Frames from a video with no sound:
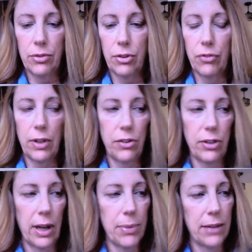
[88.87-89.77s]
and just
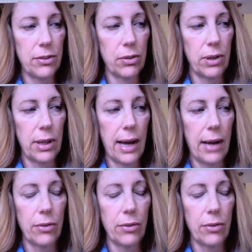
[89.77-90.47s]
finishing up that degree now.